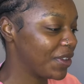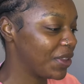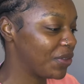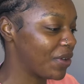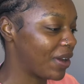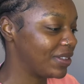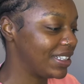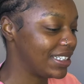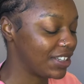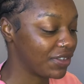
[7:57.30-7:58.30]
throughout
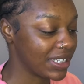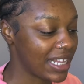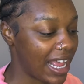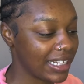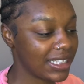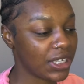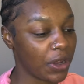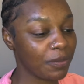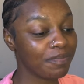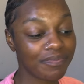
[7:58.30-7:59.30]
these different slides.
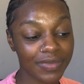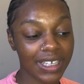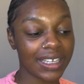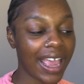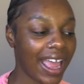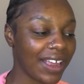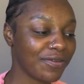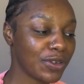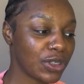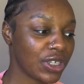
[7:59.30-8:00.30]
So yeah, it
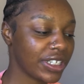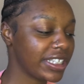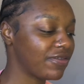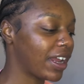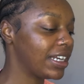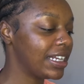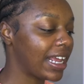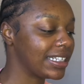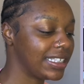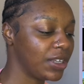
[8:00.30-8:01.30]
feels good to finally like see